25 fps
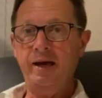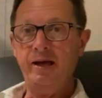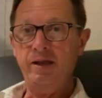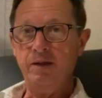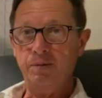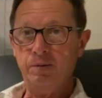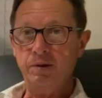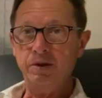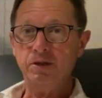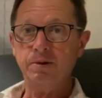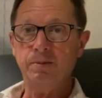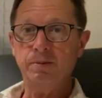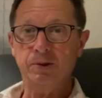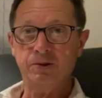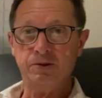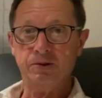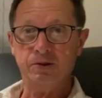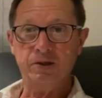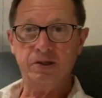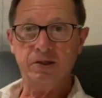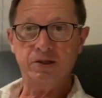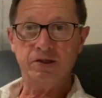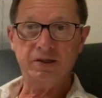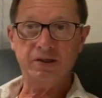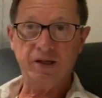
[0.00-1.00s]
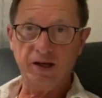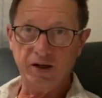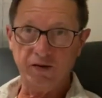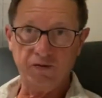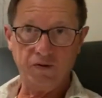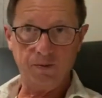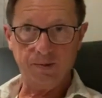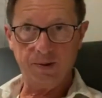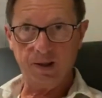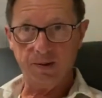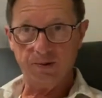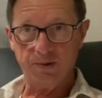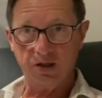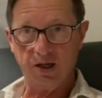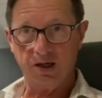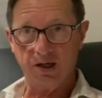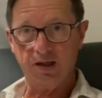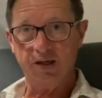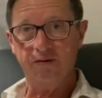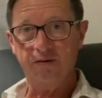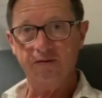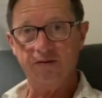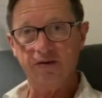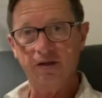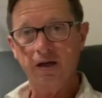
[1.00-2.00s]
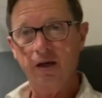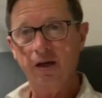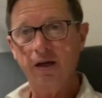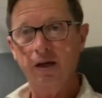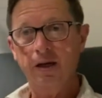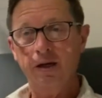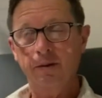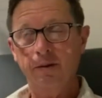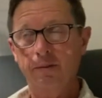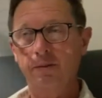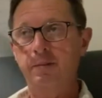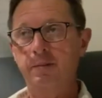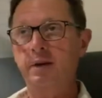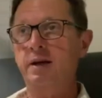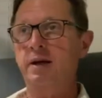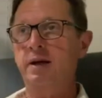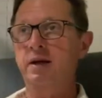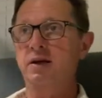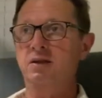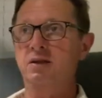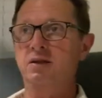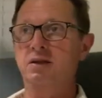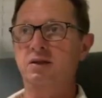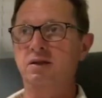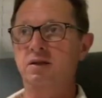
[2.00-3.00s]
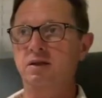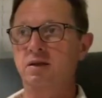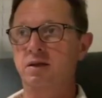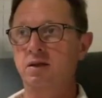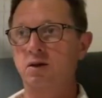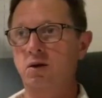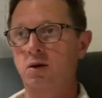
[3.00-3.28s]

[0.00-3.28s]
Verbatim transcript: And the principles are distinct from the objectives because